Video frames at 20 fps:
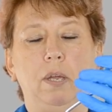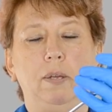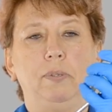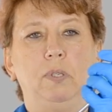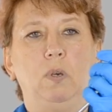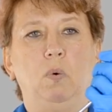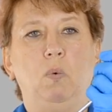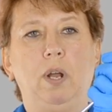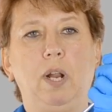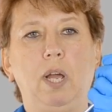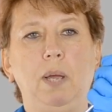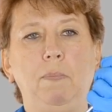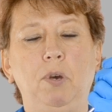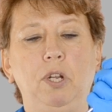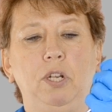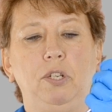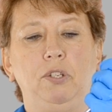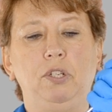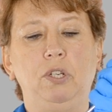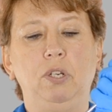So what I'm
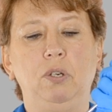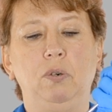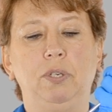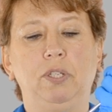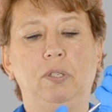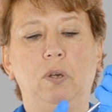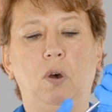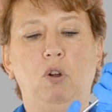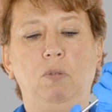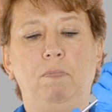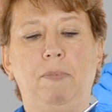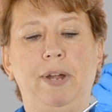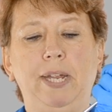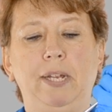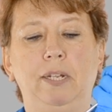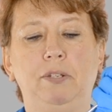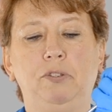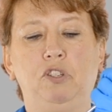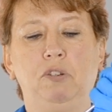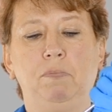going to do is hold my
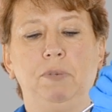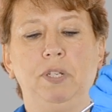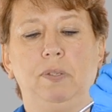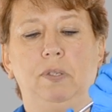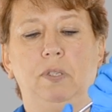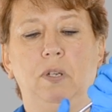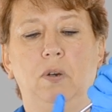instrument